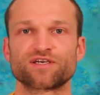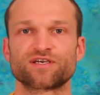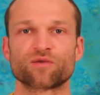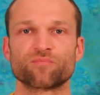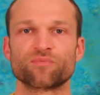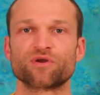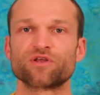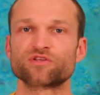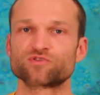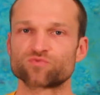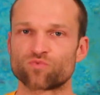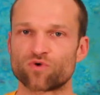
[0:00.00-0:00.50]

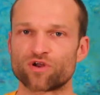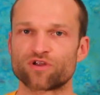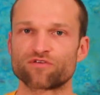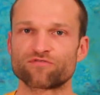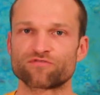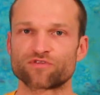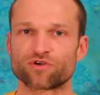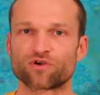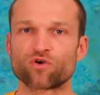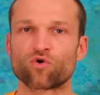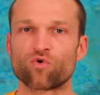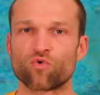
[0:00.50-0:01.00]
but it's one of
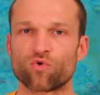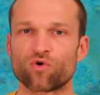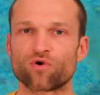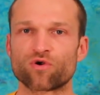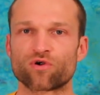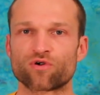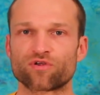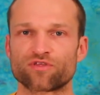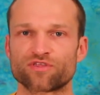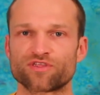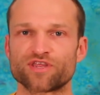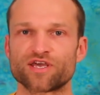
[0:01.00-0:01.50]
the
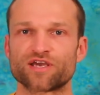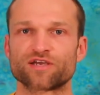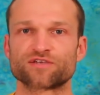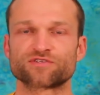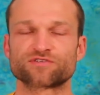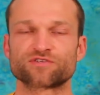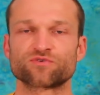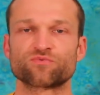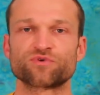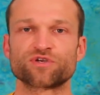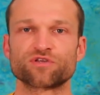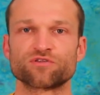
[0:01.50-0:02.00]
core things
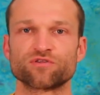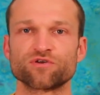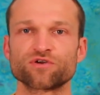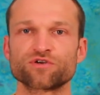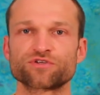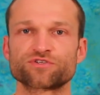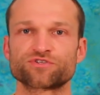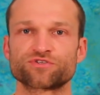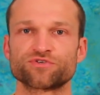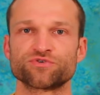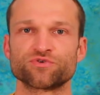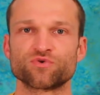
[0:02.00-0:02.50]
that we look
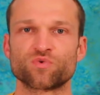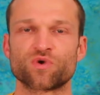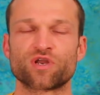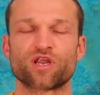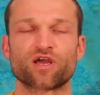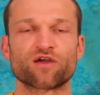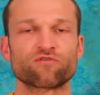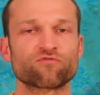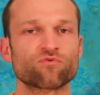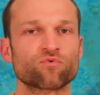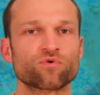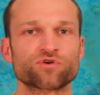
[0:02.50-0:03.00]
to
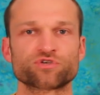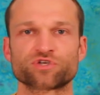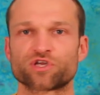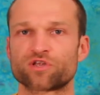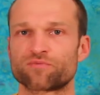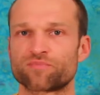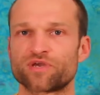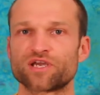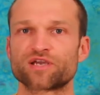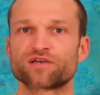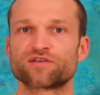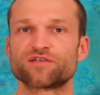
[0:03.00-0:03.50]
whenever we're trying
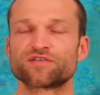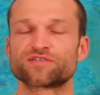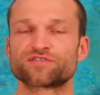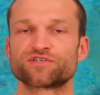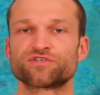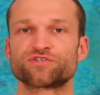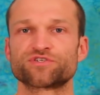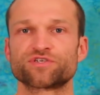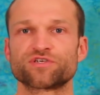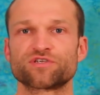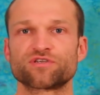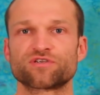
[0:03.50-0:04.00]
to make a
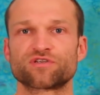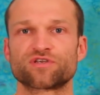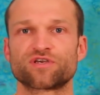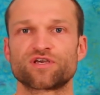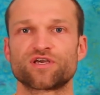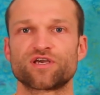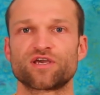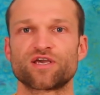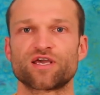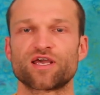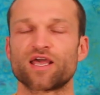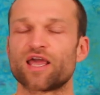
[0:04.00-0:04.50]
decision.
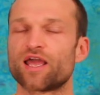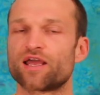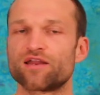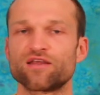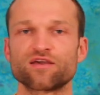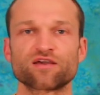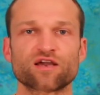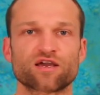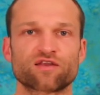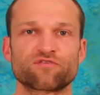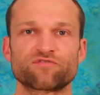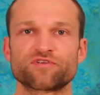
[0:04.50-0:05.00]
Any
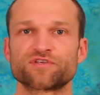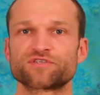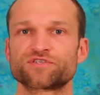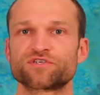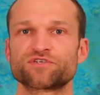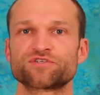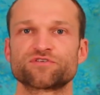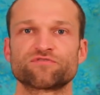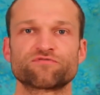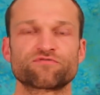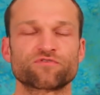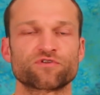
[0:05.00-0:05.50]
kind of
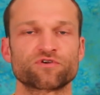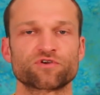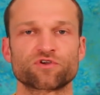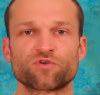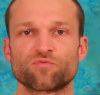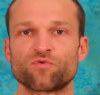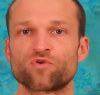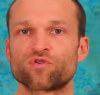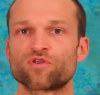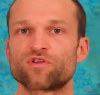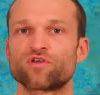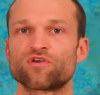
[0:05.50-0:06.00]
decision for the
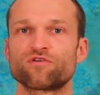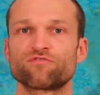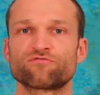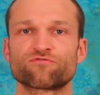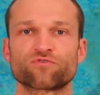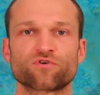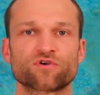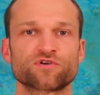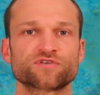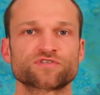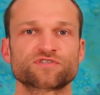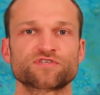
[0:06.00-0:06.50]
community, for
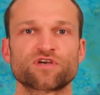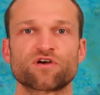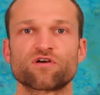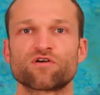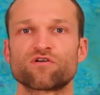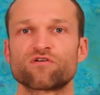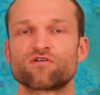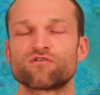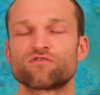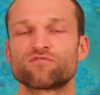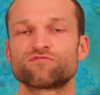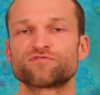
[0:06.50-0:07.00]

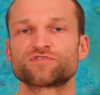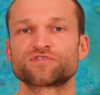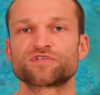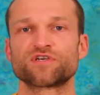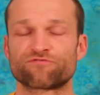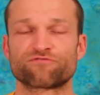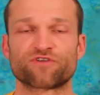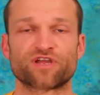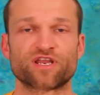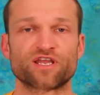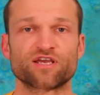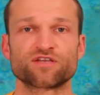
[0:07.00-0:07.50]
ourselves,
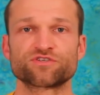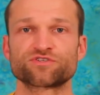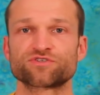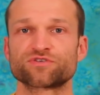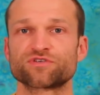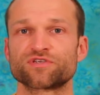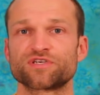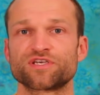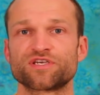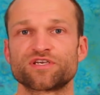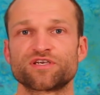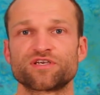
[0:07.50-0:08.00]

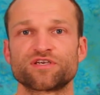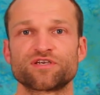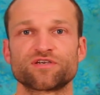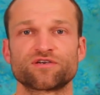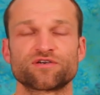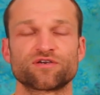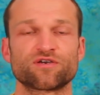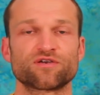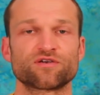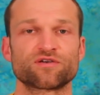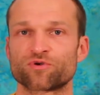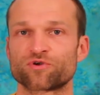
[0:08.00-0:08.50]
financially,
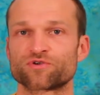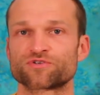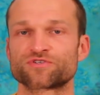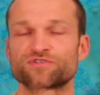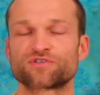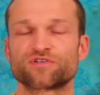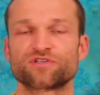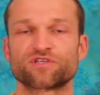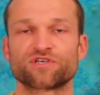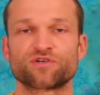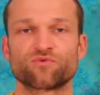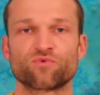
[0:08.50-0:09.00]

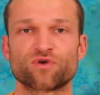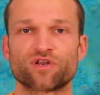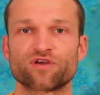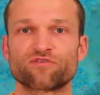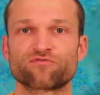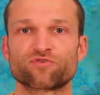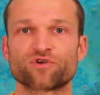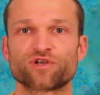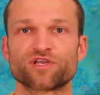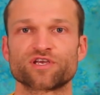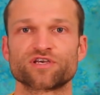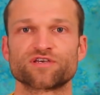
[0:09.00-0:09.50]
personally,
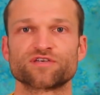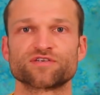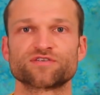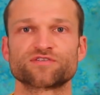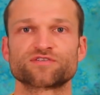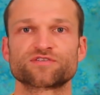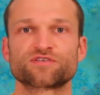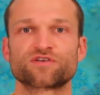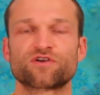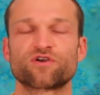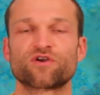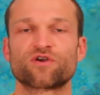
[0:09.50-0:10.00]
whatever it
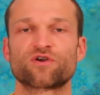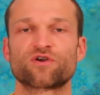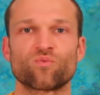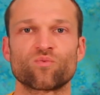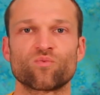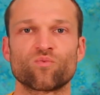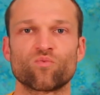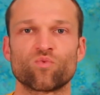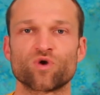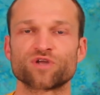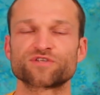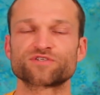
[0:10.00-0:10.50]
is.
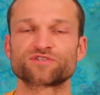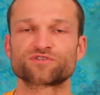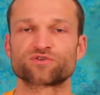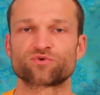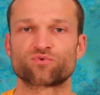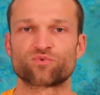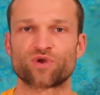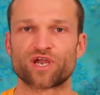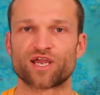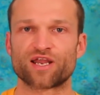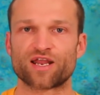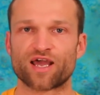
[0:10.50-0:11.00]
What's the
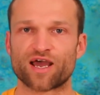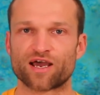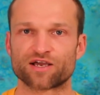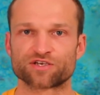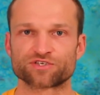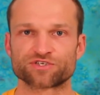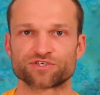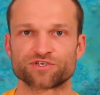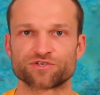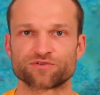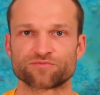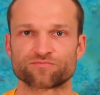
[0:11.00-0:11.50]
right
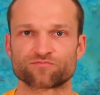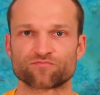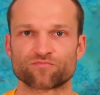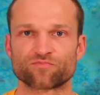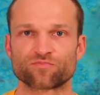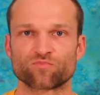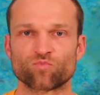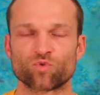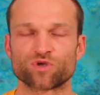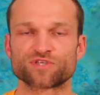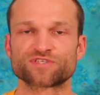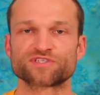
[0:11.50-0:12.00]
action?
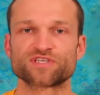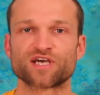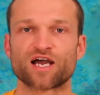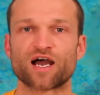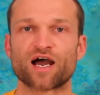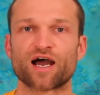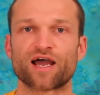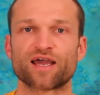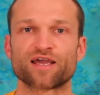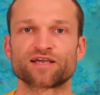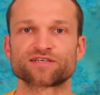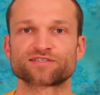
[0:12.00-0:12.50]
What's the
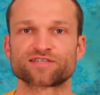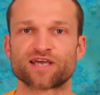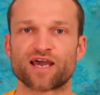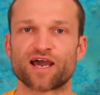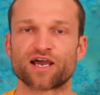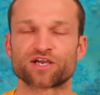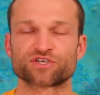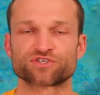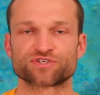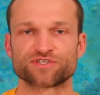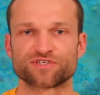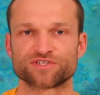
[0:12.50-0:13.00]
highest
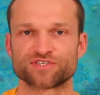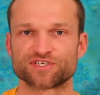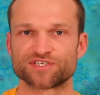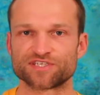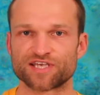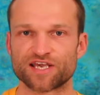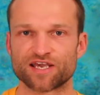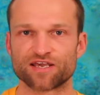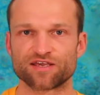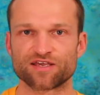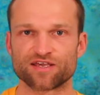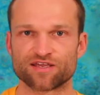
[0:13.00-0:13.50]
action to
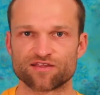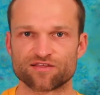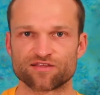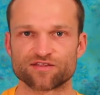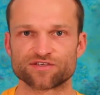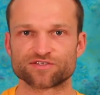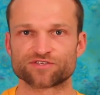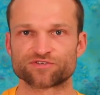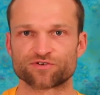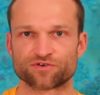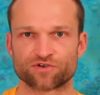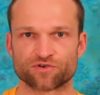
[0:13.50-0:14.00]
take in
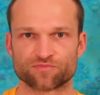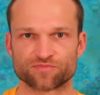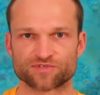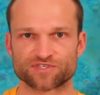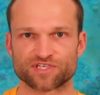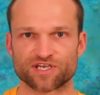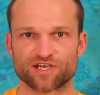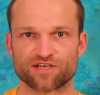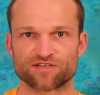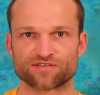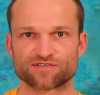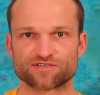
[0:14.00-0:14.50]
this
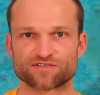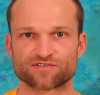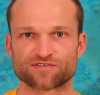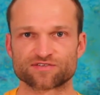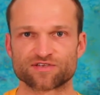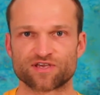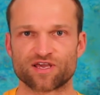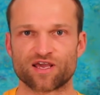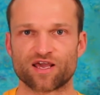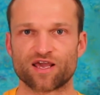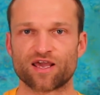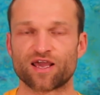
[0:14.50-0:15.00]
circumstance?
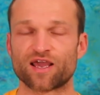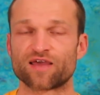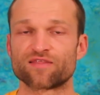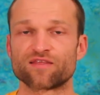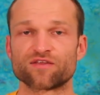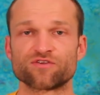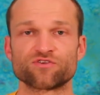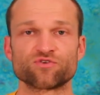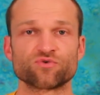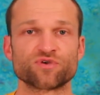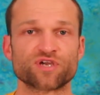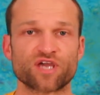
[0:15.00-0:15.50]
And
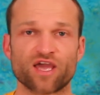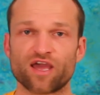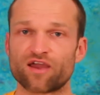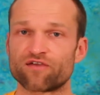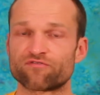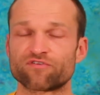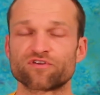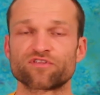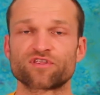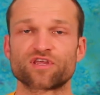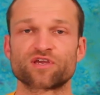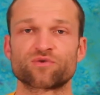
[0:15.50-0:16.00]
then doing
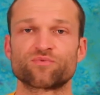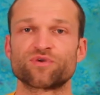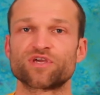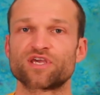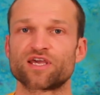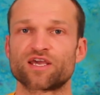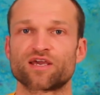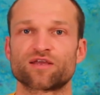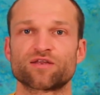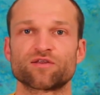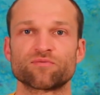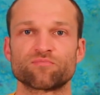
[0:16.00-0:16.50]
everything we
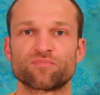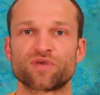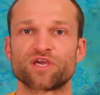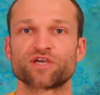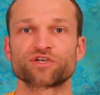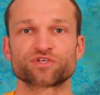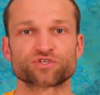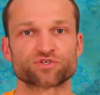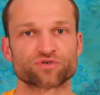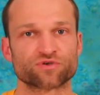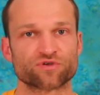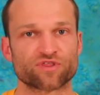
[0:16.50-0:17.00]
can to make
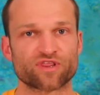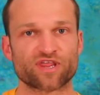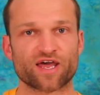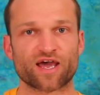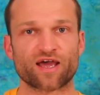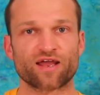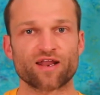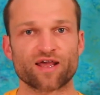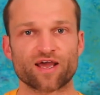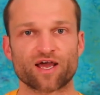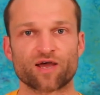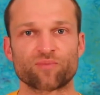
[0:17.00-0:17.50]
sure
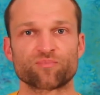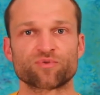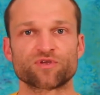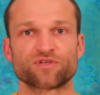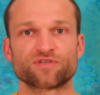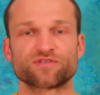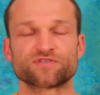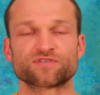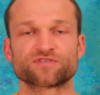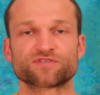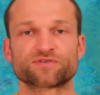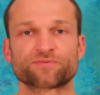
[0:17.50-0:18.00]
that
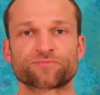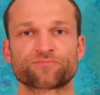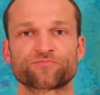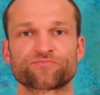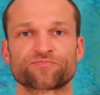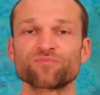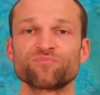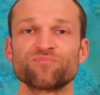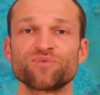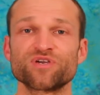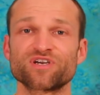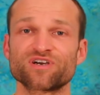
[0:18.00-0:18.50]
happens.
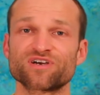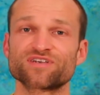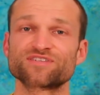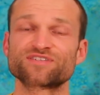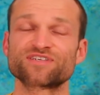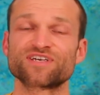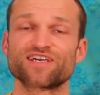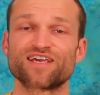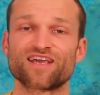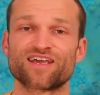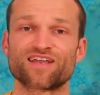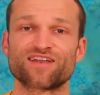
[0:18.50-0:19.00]
Because
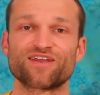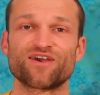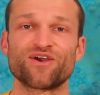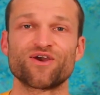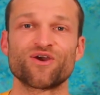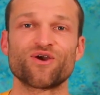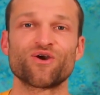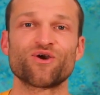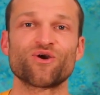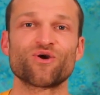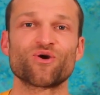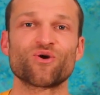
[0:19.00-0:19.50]
again,
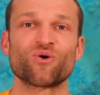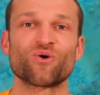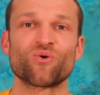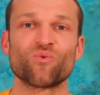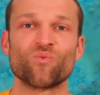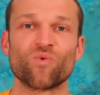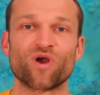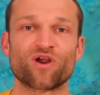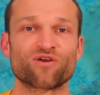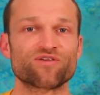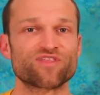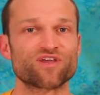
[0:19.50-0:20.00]

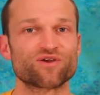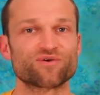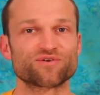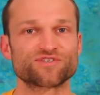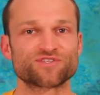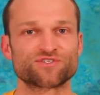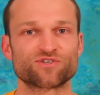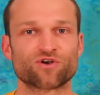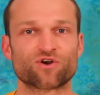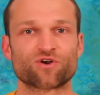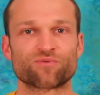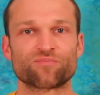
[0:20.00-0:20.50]
where there is
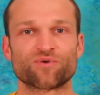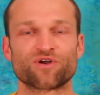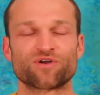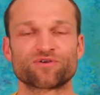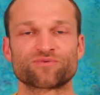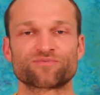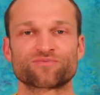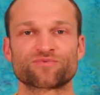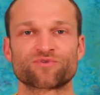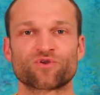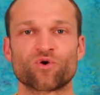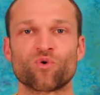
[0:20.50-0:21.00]
Dharma,
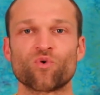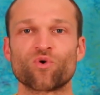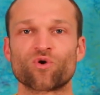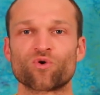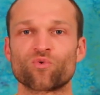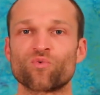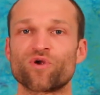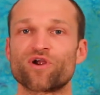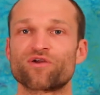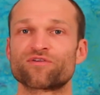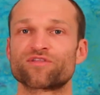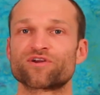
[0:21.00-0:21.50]
or
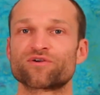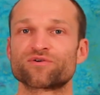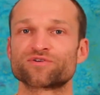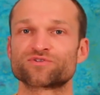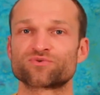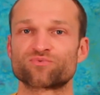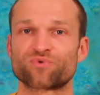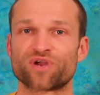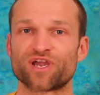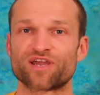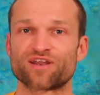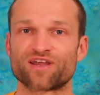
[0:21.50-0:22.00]
where there is
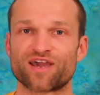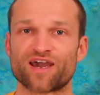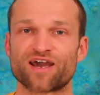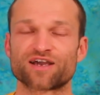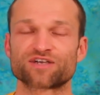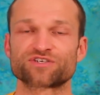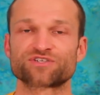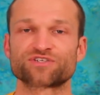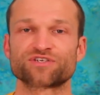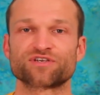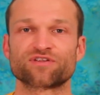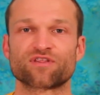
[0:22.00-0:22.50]
right
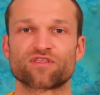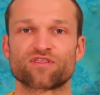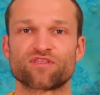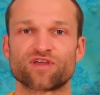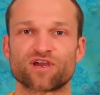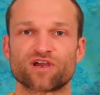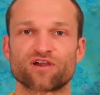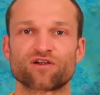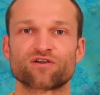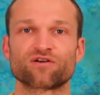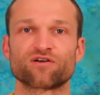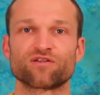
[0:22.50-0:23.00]
action,
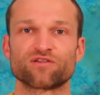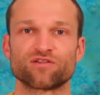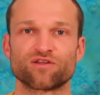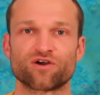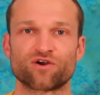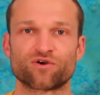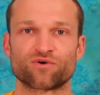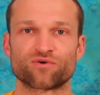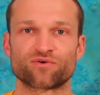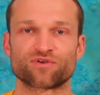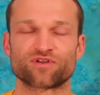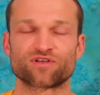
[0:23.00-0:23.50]
there
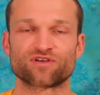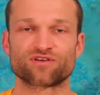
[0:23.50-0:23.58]
alone